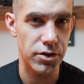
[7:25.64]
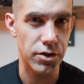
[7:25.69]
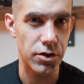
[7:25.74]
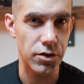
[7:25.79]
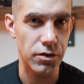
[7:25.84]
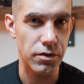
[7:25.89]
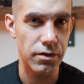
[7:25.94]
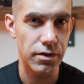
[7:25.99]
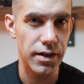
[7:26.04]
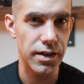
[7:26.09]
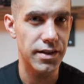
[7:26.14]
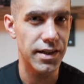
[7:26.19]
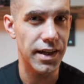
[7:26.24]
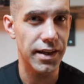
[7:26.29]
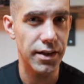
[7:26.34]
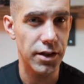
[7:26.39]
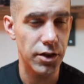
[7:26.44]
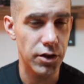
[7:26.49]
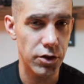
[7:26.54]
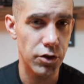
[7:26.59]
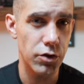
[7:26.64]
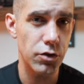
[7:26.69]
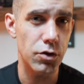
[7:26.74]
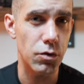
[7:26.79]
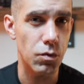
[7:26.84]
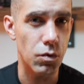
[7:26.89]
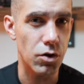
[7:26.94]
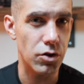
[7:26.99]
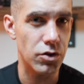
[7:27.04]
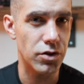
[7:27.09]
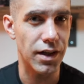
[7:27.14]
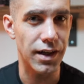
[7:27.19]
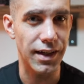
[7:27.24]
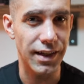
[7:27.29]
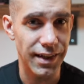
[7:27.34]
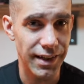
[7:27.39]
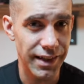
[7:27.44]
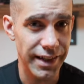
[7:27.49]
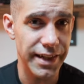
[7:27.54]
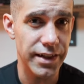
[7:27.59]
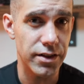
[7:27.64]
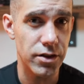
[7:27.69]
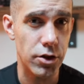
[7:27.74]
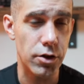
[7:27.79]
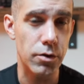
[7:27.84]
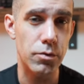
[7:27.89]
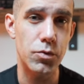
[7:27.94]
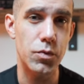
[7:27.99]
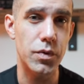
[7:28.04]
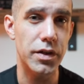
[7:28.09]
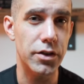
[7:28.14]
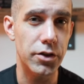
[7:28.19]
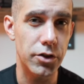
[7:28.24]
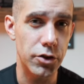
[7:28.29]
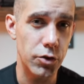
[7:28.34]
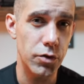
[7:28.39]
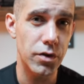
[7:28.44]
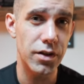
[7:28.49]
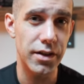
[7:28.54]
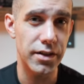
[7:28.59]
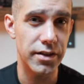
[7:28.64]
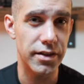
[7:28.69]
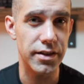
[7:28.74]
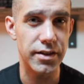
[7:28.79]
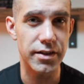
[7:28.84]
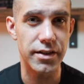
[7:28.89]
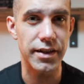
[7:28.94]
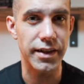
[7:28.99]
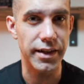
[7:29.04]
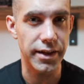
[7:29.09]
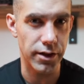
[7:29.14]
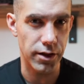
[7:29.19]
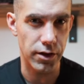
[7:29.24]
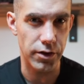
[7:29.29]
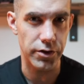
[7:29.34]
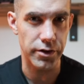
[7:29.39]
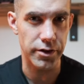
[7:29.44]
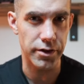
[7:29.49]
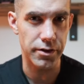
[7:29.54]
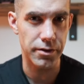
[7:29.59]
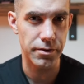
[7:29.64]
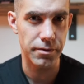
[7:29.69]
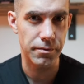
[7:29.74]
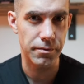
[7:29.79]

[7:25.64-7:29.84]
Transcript: 2 is that the Google Watch at least comes with Google Assistant included.